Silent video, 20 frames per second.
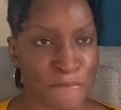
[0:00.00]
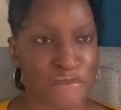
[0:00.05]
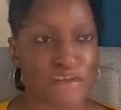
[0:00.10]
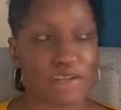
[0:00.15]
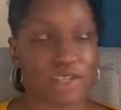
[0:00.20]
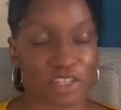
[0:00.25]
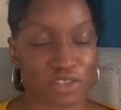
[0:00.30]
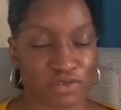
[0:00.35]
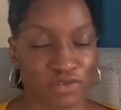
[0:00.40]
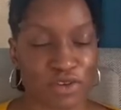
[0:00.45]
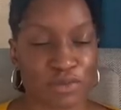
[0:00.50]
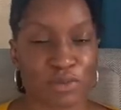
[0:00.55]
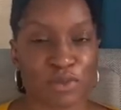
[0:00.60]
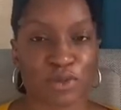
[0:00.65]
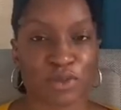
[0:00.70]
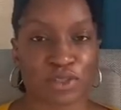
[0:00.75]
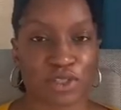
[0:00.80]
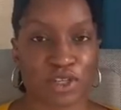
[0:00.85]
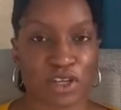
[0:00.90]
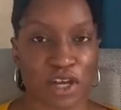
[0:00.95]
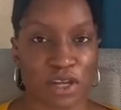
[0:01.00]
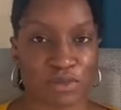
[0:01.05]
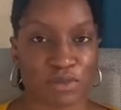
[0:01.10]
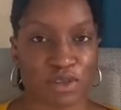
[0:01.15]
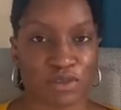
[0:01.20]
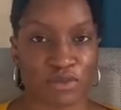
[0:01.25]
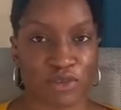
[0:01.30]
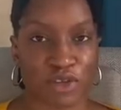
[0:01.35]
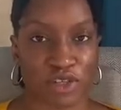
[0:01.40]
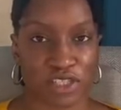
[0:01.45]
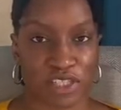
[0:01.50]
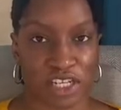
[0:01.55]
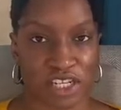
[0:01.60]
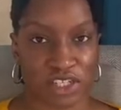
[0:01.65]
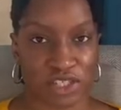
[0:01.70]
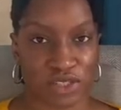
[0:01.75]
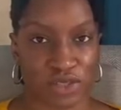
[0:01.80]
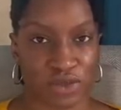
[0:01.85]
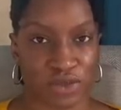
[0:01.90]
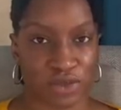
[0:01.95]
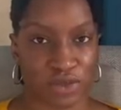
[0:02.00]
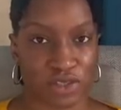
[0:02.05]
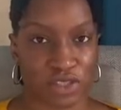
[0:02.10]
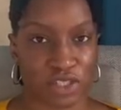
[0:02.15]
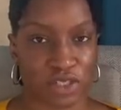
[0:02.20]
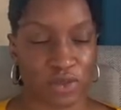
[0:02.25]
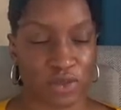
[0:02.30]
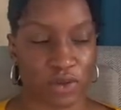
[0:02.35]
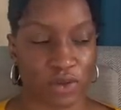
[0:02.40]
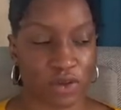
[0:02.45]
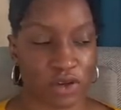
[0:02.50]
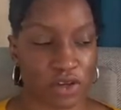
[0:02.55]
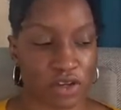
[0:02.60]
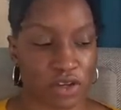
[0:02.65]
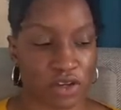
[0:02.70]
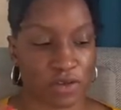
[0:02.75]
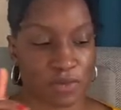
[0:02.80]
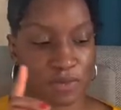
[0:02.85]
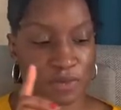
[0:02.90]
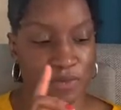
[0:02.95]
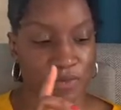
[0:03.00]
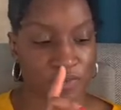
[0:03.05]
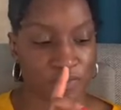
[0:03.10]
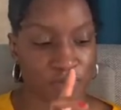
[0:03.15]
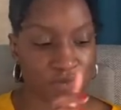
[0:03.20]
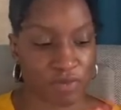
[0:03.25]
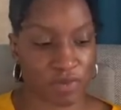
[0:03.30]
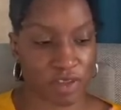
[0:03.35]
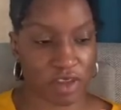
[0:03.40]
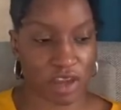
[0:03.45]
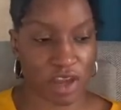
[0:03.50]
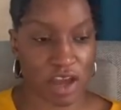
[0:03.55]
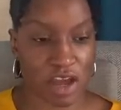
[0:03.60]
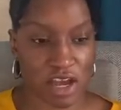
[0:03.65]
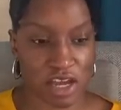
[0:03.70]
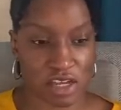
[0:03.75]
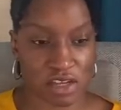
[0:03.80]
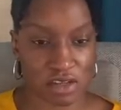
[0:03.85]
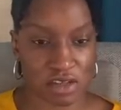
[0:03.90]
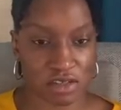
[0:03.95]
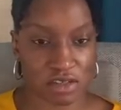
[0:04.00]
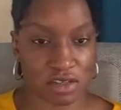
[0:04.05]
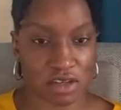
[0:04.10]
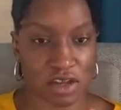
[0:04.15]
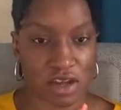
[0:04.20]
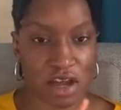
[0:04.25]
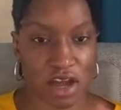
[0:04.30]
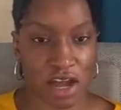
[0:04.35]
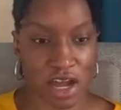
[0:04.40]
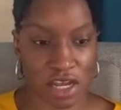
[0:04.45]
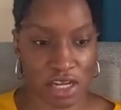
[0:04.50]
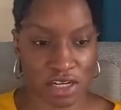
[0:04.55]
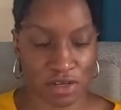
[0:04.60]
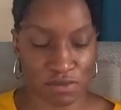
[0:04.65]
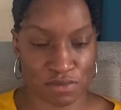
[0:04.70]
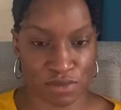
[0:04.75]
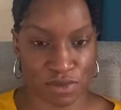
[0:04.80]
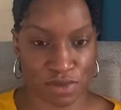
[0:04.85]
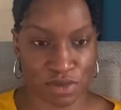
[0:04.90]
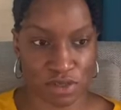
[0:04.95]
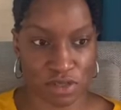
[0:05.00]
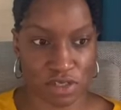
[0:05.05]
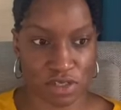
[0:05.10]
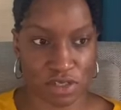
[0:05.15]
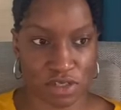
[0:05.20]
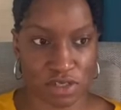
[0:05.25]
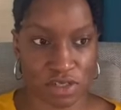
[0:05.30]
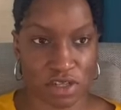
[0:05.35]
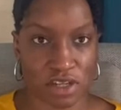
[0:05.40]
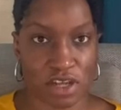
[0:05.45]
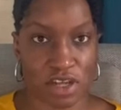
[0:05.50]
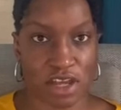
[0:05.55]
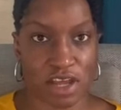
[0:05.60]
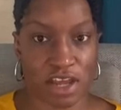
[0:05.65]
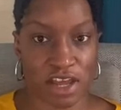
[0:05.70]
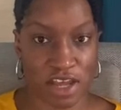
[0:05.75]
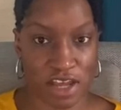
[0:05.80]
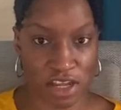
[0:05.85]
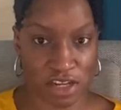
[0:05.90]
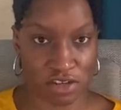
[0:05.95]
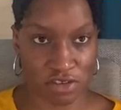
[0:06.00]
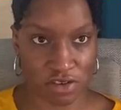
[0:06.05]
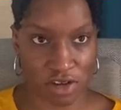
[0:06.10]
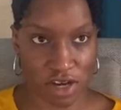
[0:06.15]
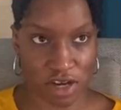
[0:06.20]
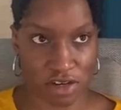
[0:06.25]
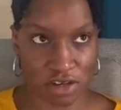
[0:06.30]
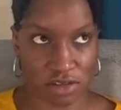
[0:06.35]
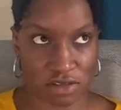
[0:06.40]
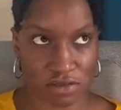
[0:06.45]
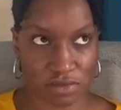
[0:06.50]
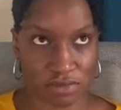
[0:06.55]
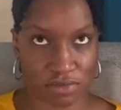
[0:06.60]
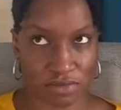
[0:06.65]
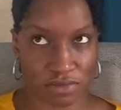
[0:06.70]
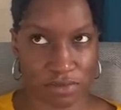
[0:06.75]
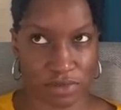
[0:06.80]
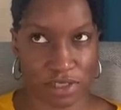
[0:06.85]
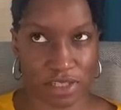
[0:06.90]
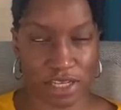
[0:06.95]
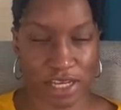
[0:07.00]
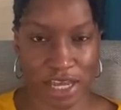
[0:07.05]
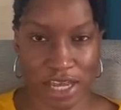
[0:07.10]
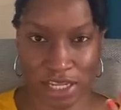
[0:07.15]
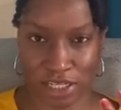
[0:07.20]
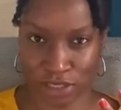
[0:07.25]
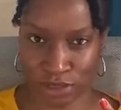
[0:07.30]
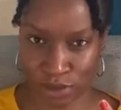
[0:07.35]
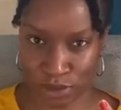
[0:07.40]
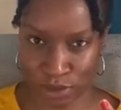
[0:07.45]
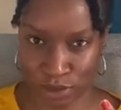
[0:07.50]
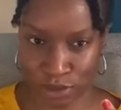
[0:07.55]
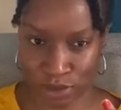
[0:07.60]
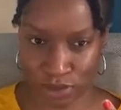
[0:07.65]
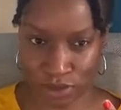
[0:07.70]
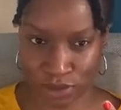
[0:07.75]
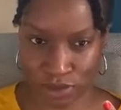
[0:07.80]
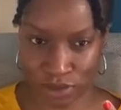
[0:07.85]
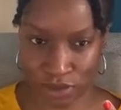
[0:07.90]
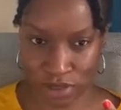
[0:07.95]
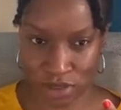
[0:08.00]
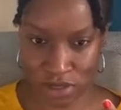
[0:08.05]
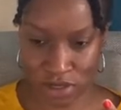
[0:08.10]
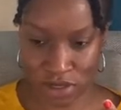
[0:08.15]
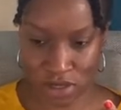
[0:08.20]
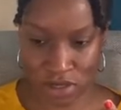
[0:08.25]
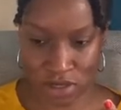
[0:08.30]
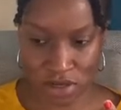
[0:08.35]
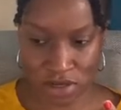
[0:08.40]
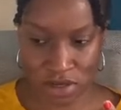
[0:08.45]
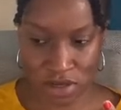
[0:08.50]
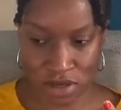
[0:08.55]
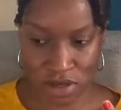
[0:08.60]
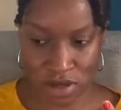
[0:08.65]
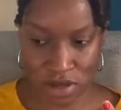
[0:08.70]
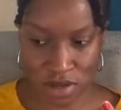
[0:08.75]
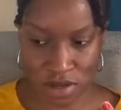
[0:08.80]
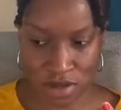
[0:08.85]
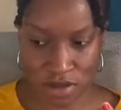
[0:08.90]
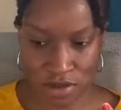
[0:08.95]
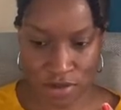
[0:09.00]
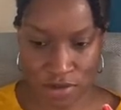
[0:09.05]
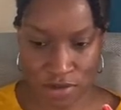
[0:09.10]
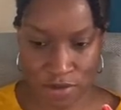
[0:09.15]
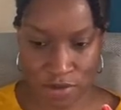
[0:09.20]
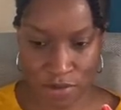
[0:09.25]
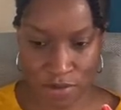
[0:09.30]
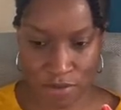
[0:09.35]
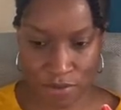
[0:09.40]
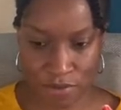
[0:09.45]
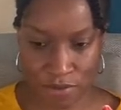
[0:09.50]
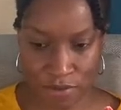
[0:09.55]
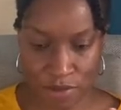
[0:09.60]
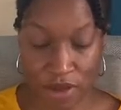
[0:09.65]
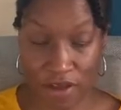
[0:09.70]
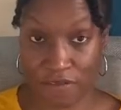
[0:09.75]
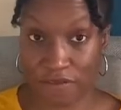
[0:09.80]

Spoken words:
This room also comes with your essentials, so you've got a ironing board, hair dryer, kettle, a